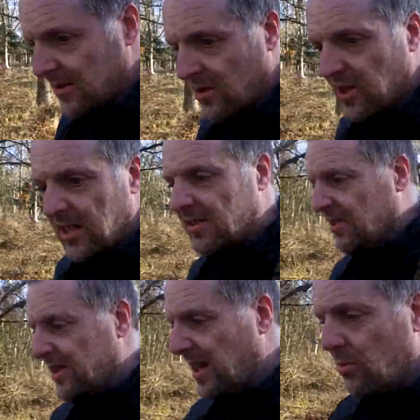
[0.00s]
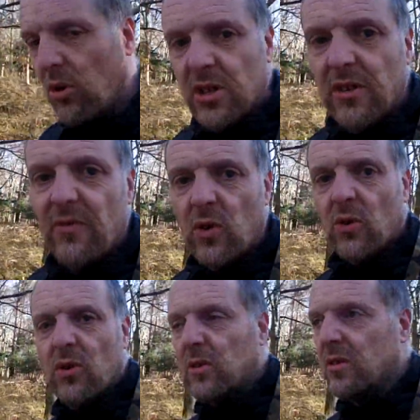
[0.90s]
At the end of the day, what are they
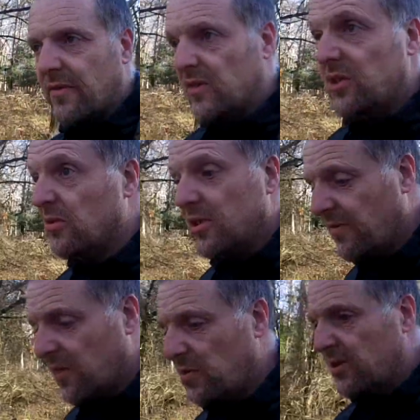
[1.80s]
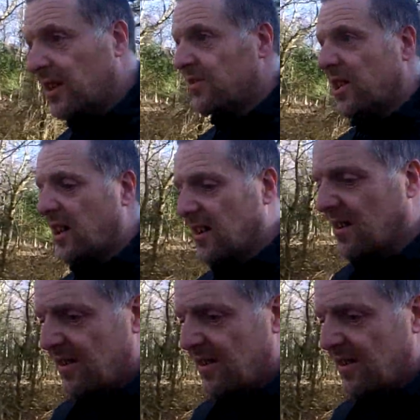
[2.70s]
for? for chewing your food, that's it.